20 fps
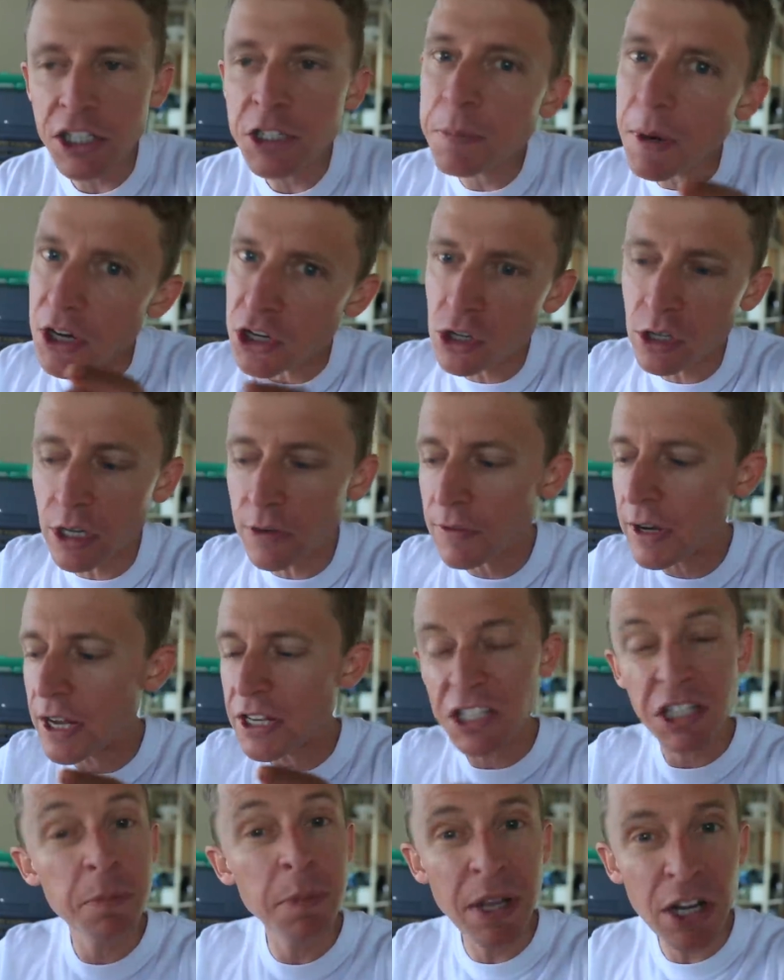especially if it
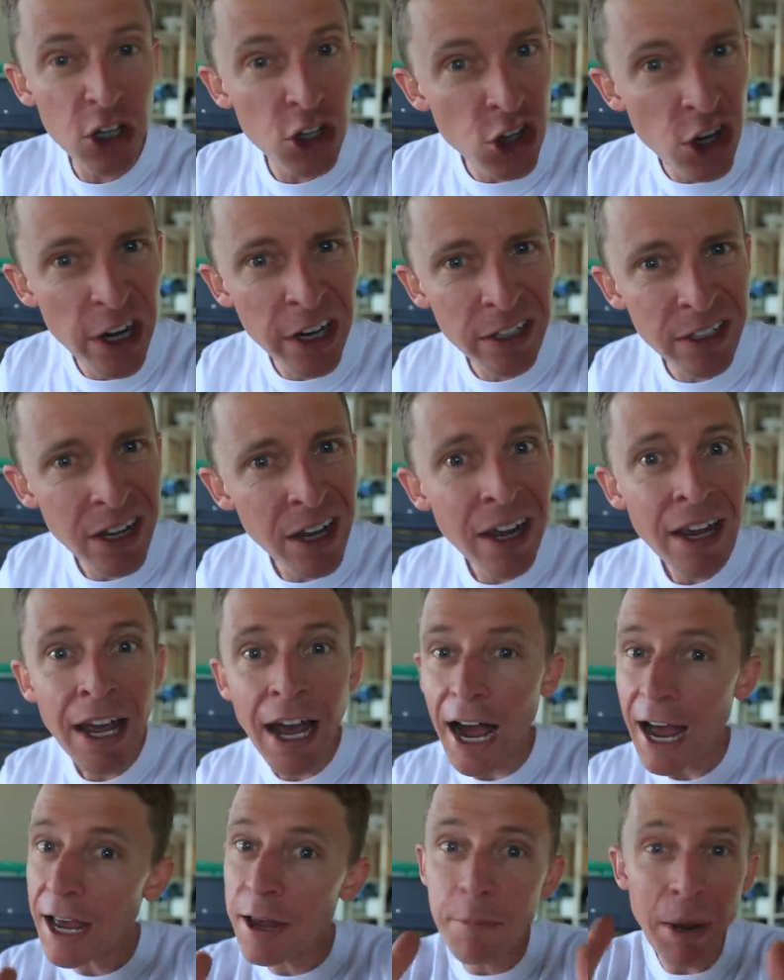has spinach in it
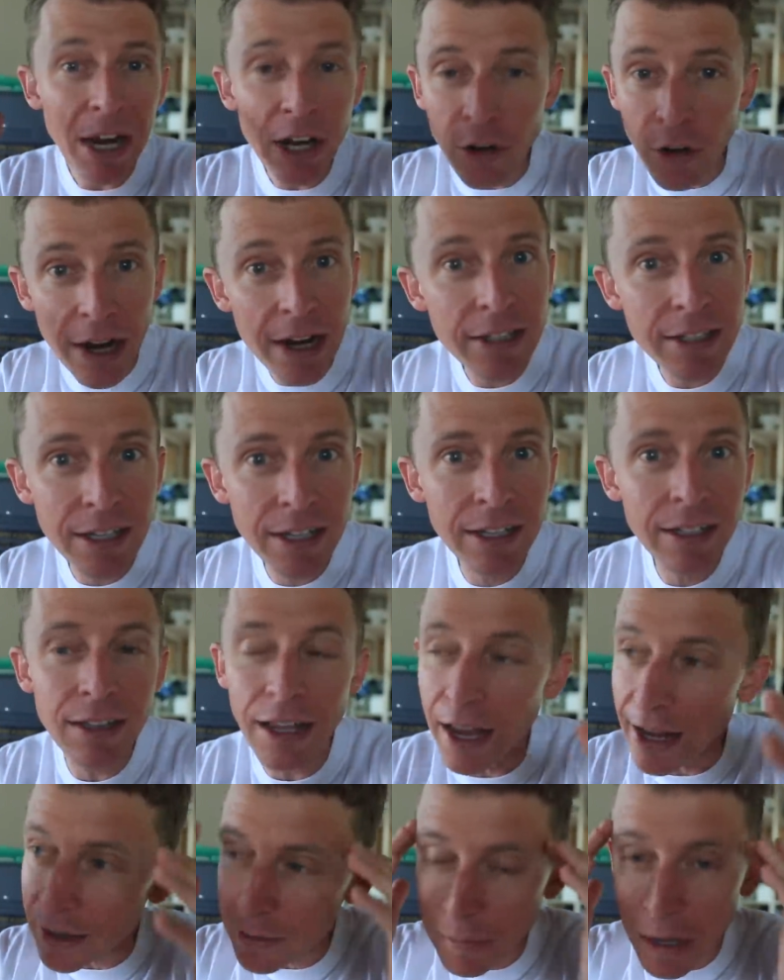am I crazy?
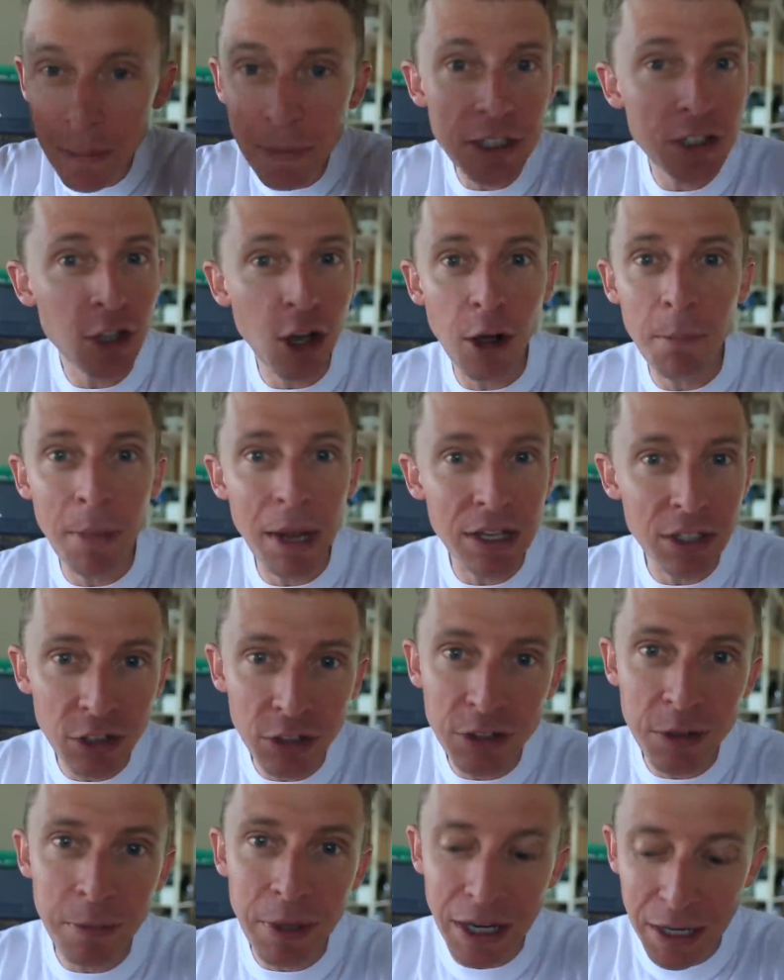Like maybe it's all
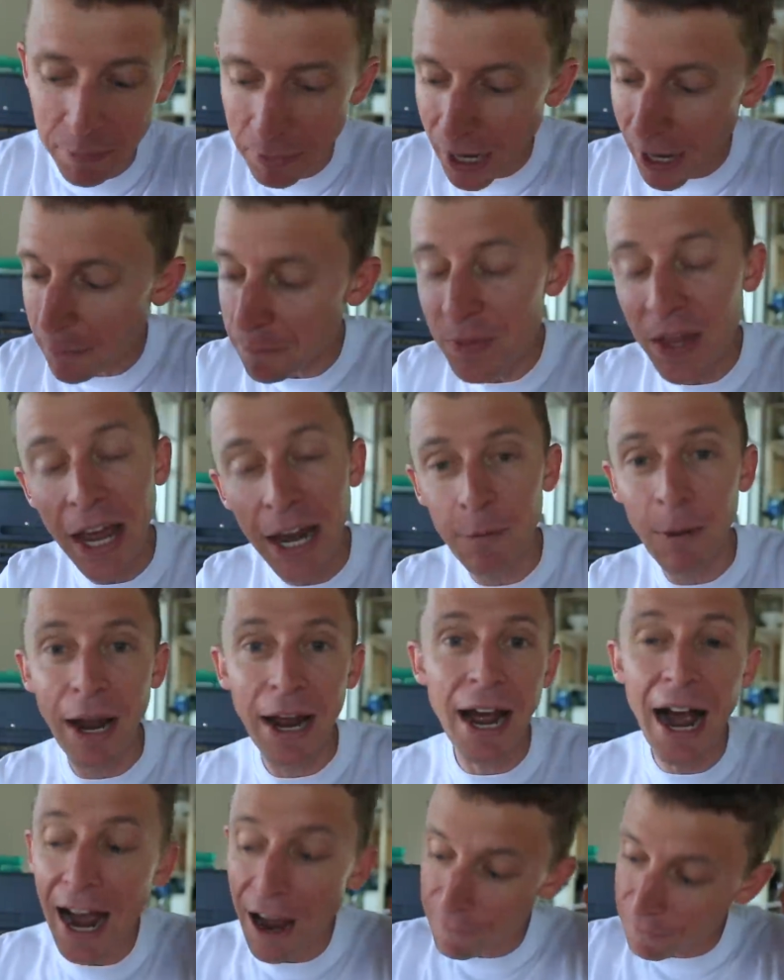mental to me, but
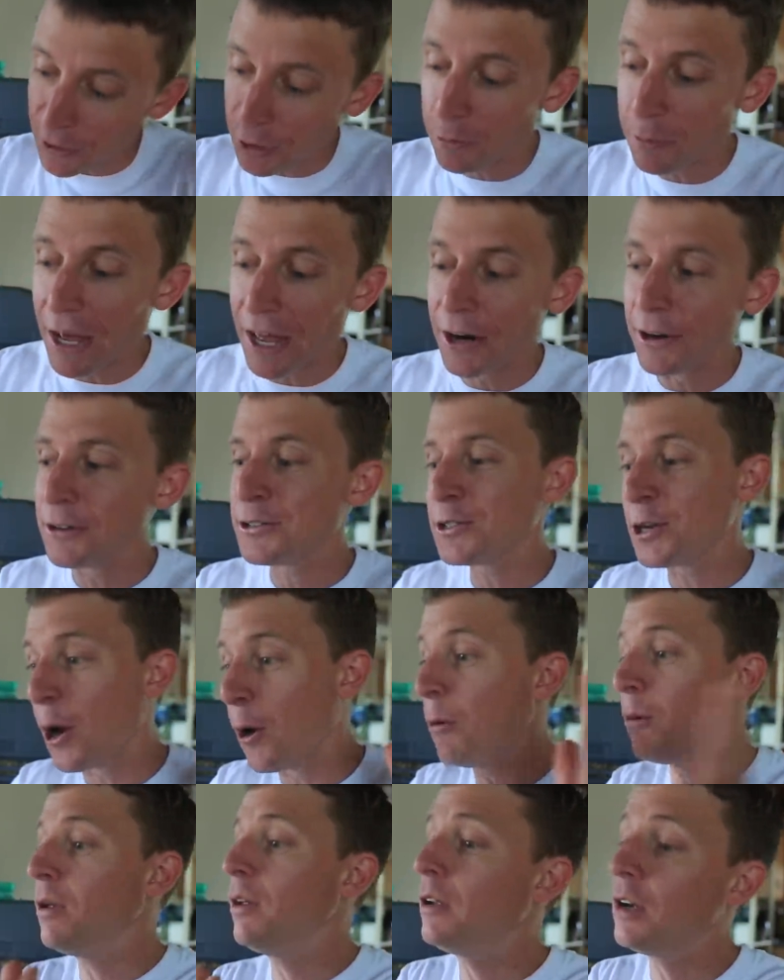anyway, I feel better.
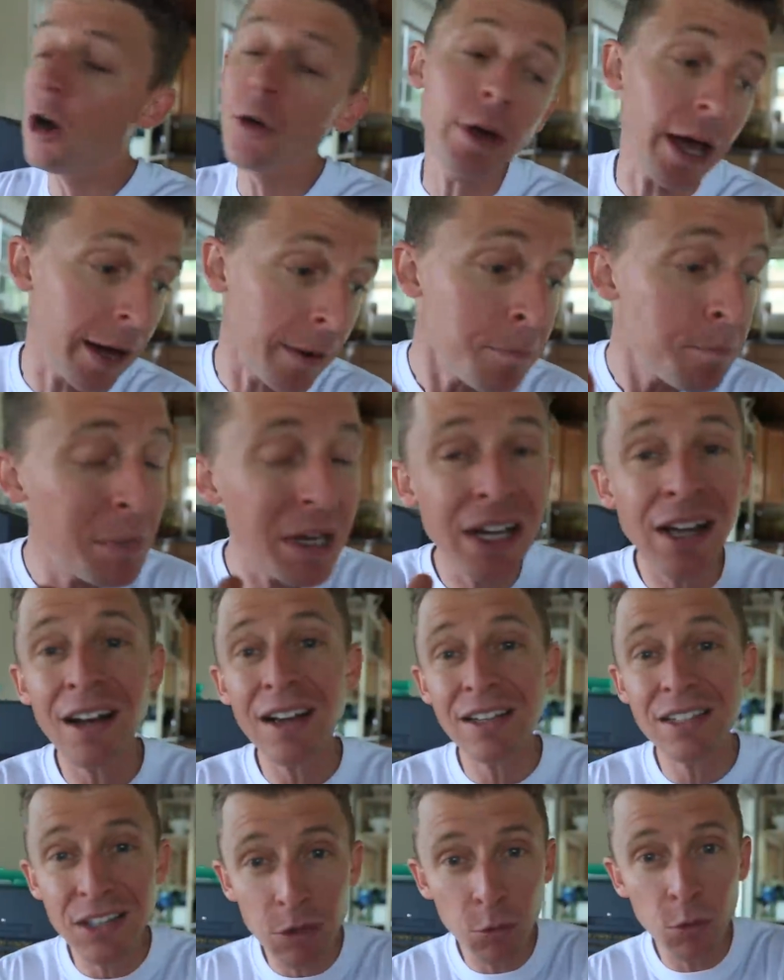So, okay,
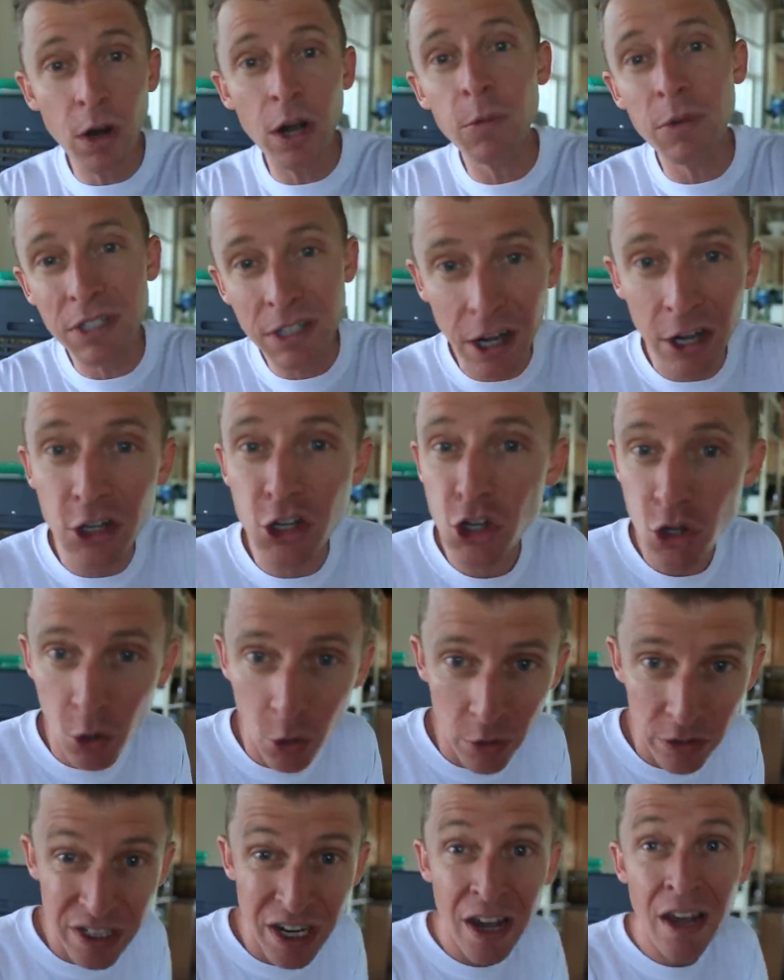because the run was cut
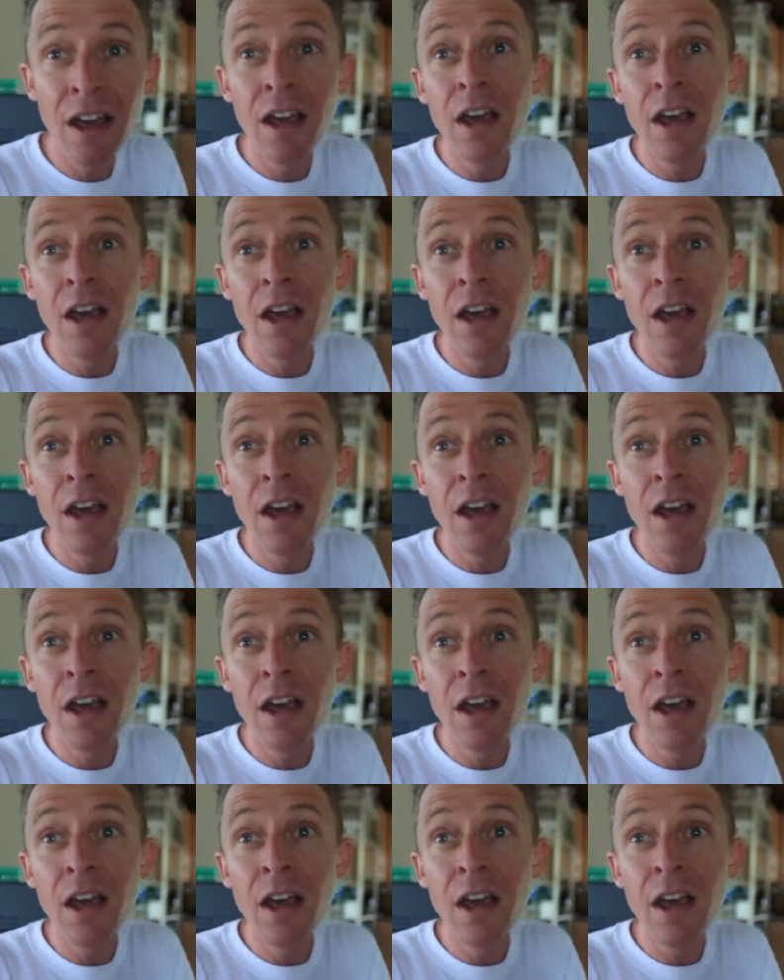short